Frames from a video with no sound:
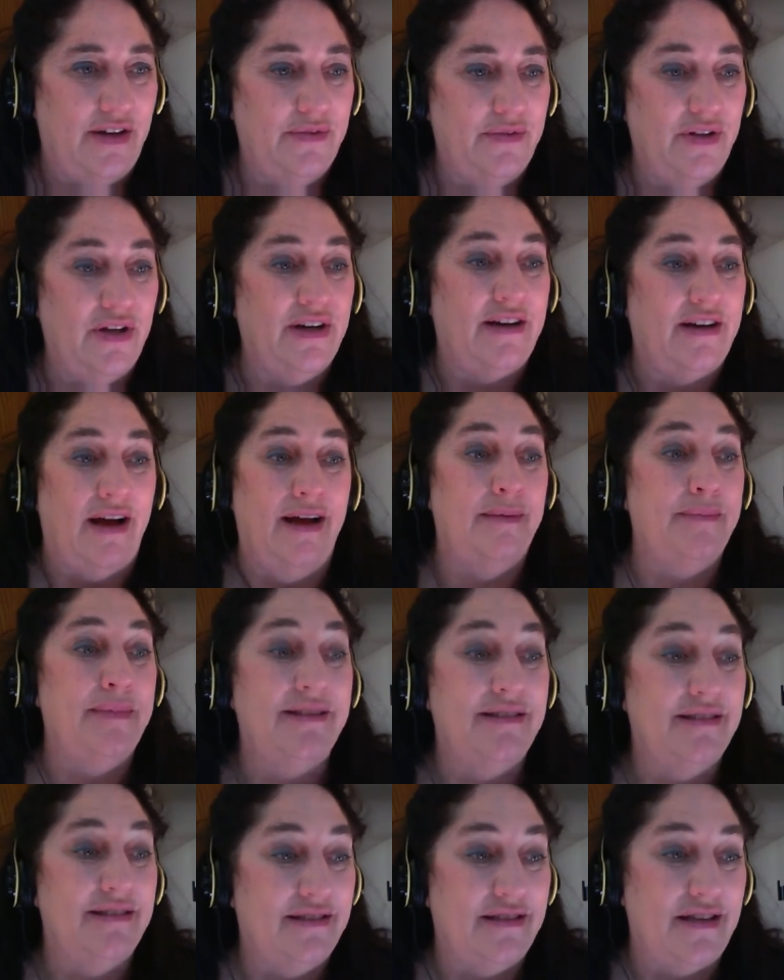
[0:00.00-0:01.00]
Look,
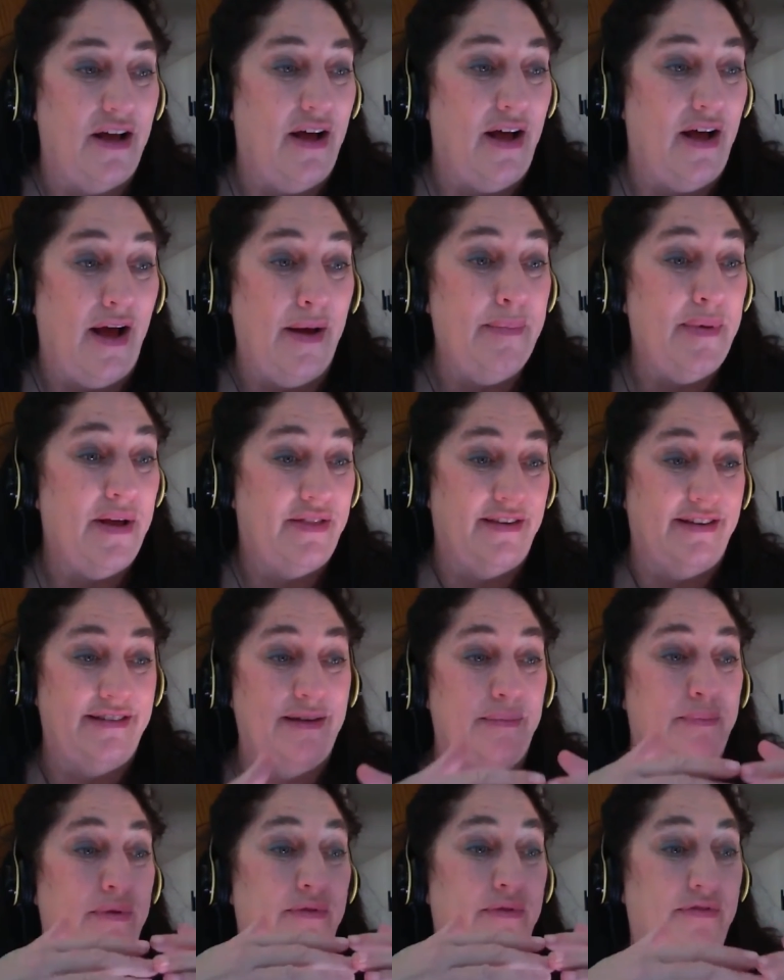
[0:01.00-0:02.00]
I'm at the
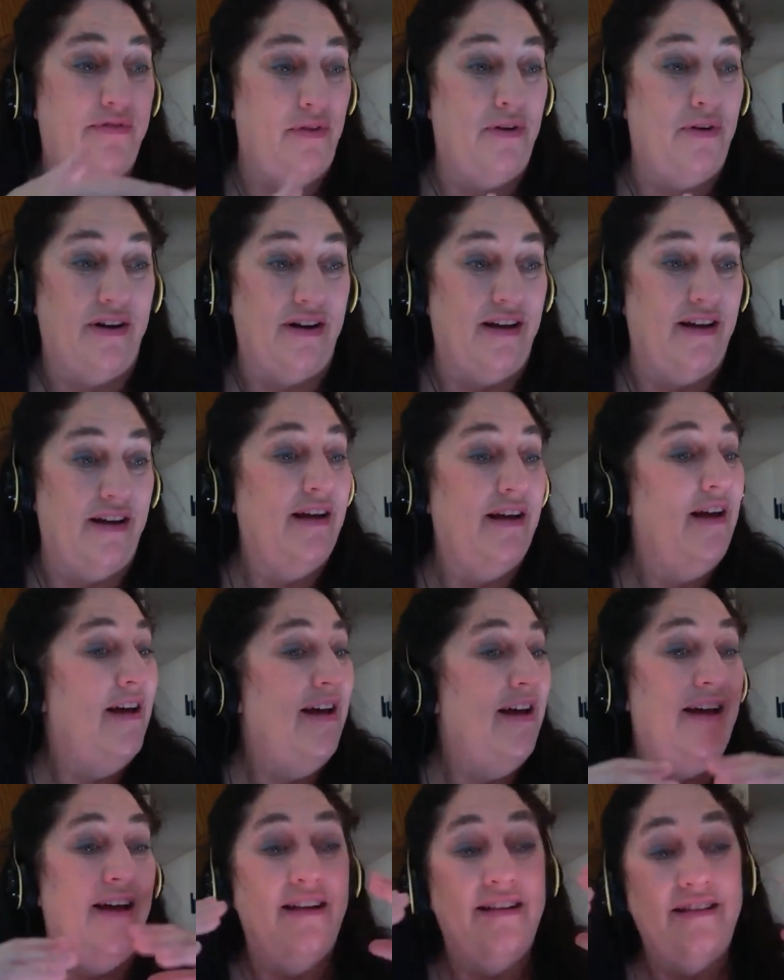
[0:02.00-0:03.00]
tip of Florida.
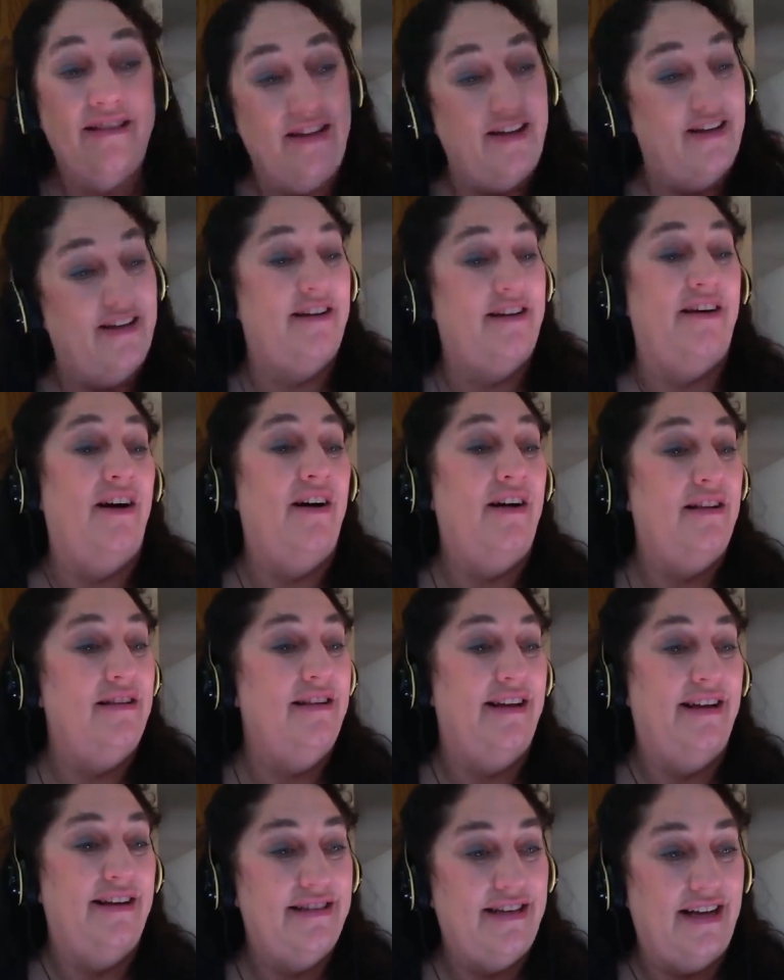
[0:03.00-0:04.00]
Look, all
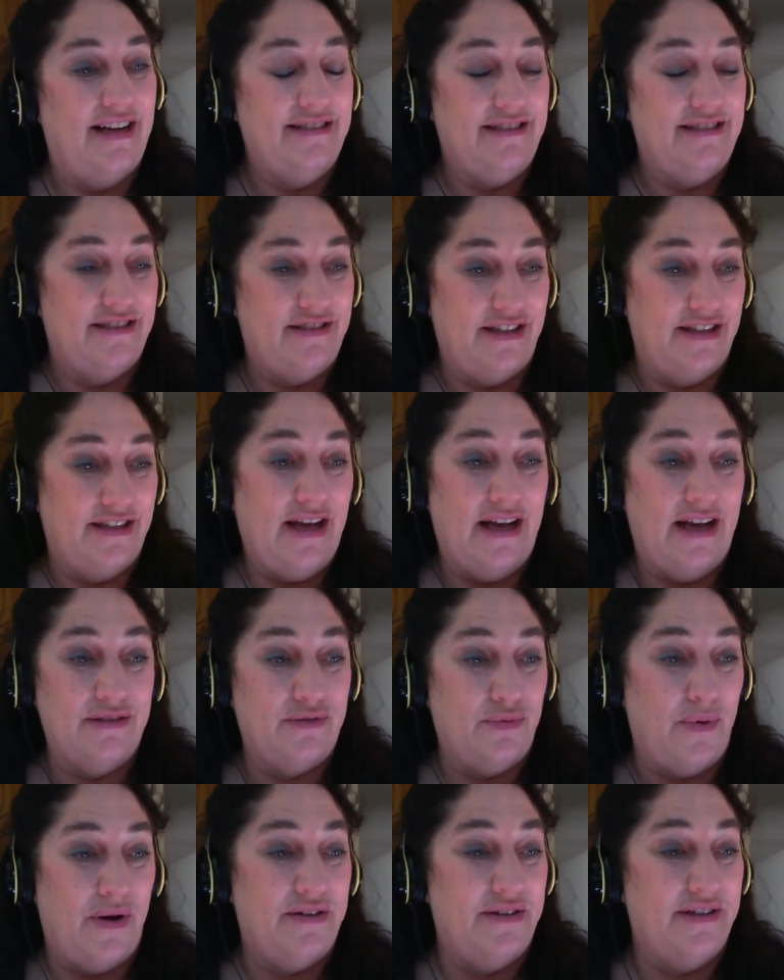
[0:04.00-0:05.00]
land has
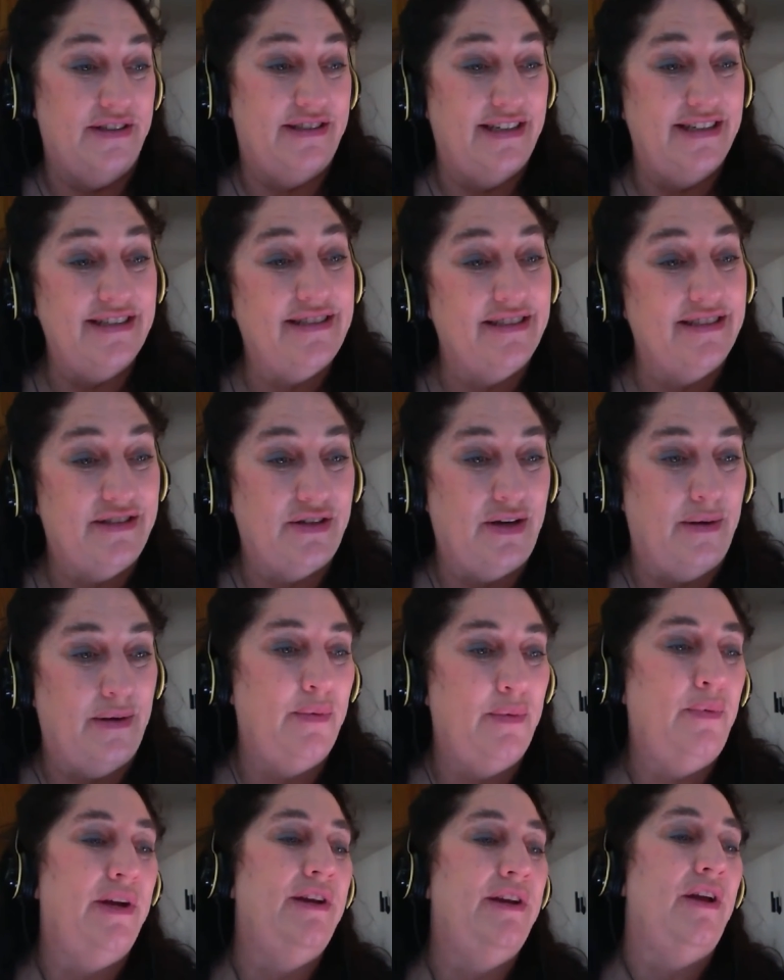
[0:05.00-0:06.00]
water adjacent to. I
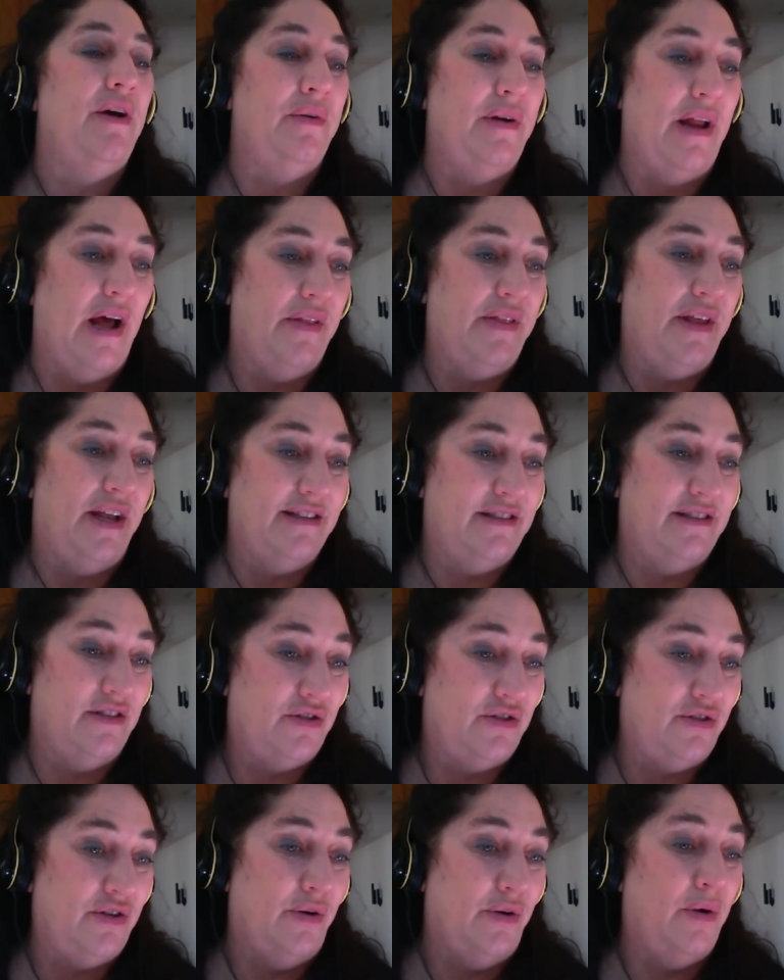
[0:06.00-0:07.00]
mean, we know now that isn't
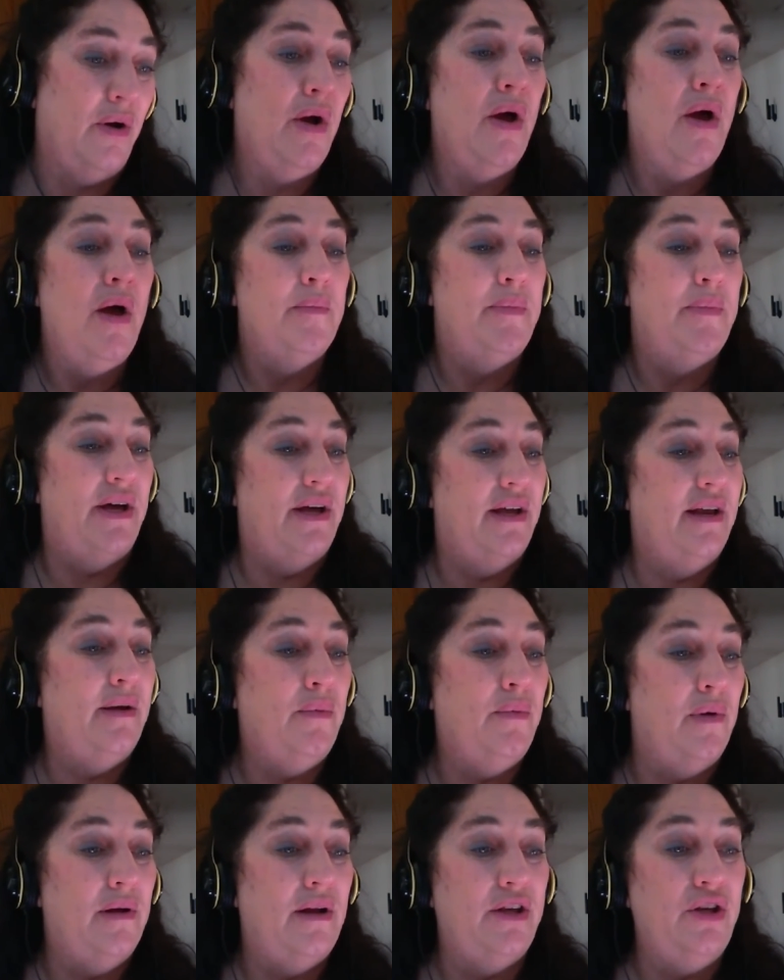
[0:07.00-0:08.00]
true,
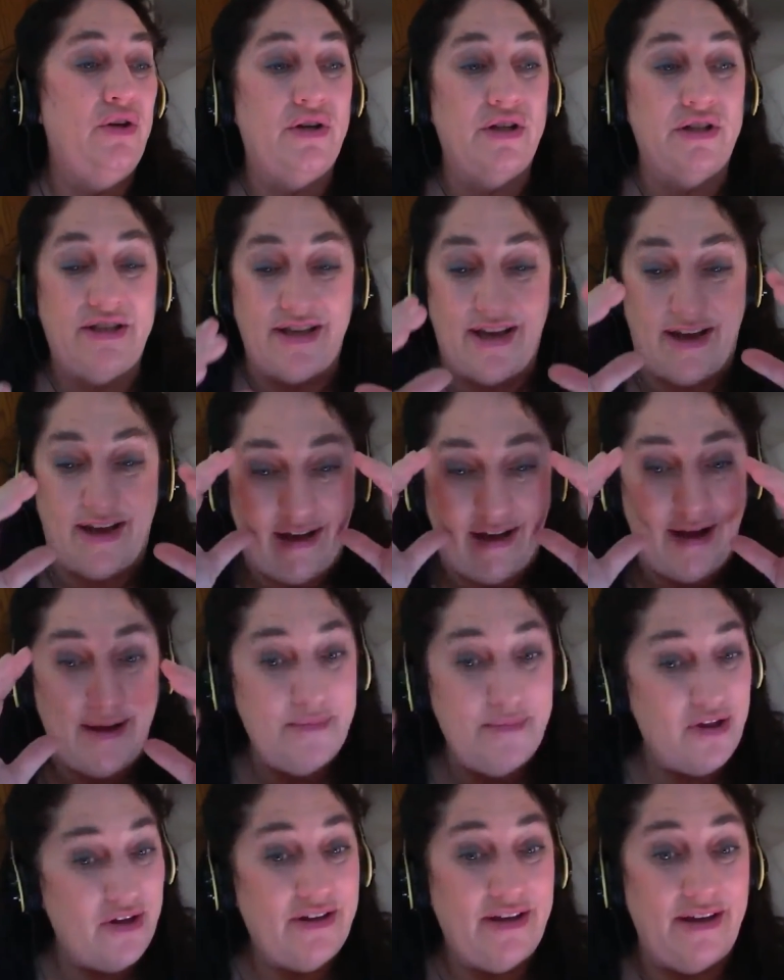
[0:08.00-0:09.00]
but you could say,
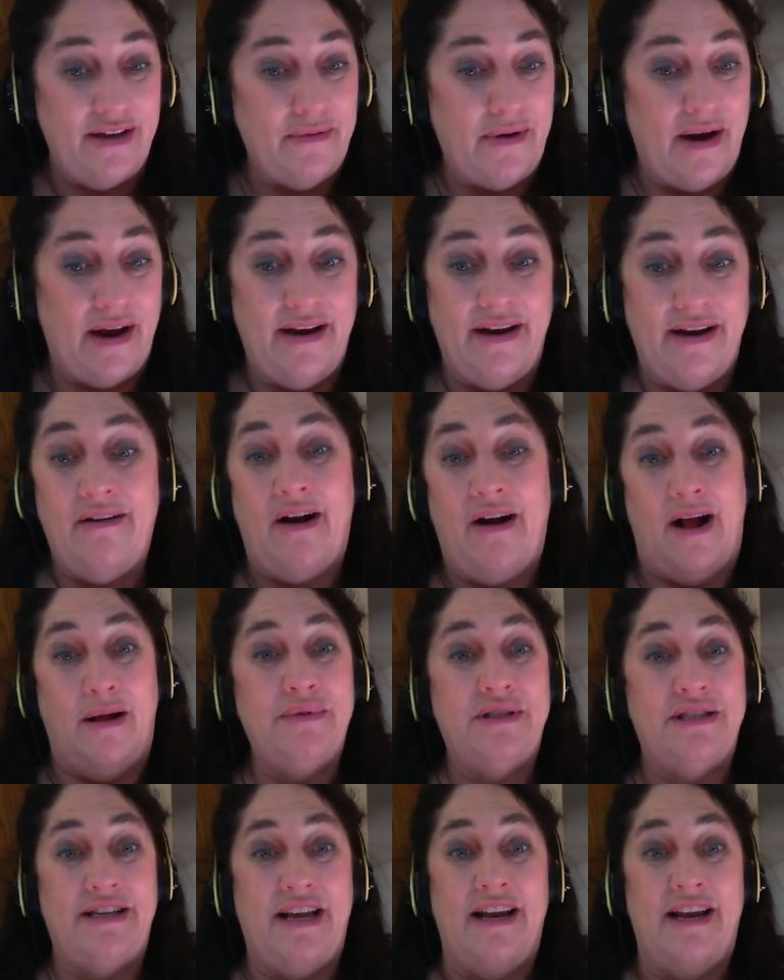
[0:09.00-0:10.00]
I'm looking right here. I'm
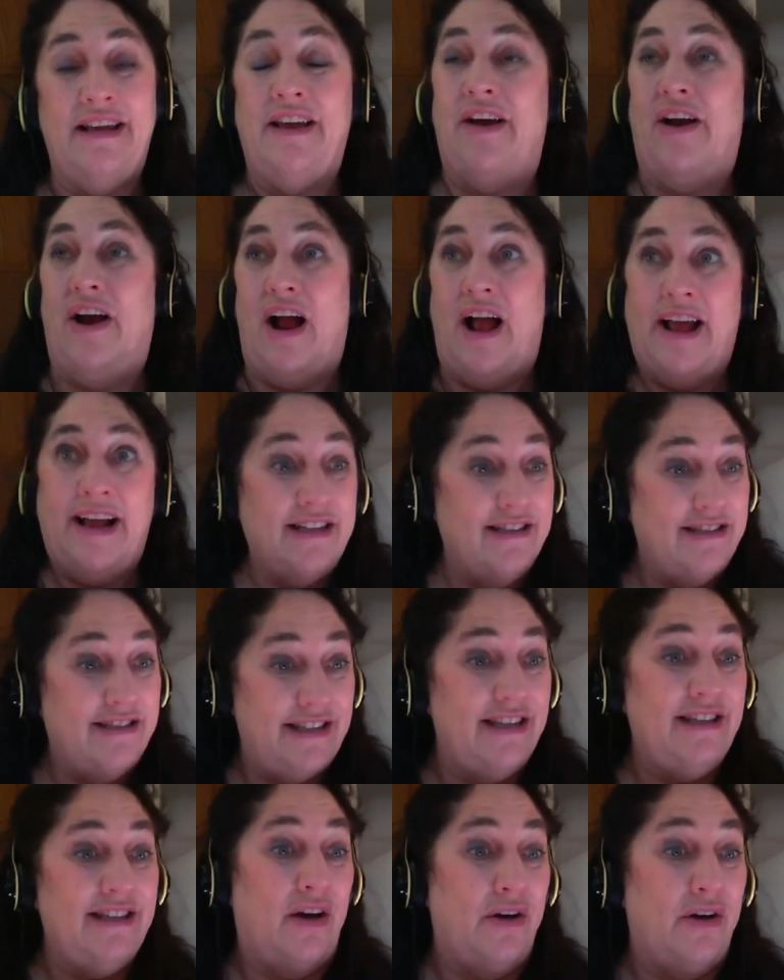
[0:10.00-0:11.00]
standing here. I can
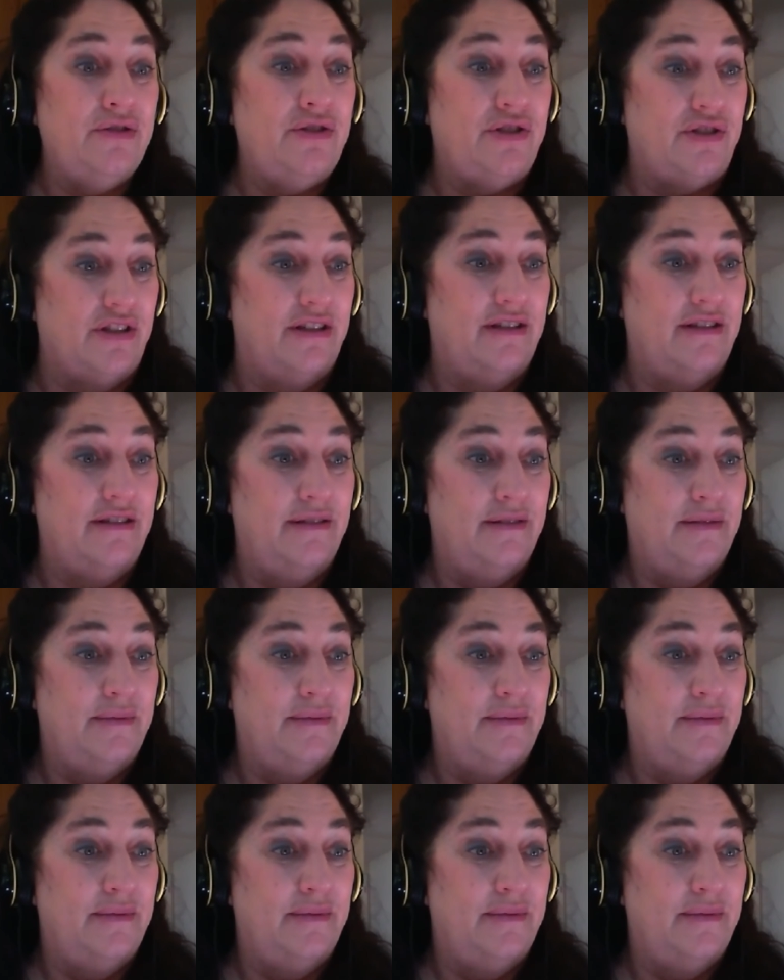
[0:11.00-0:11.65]
see the ocean.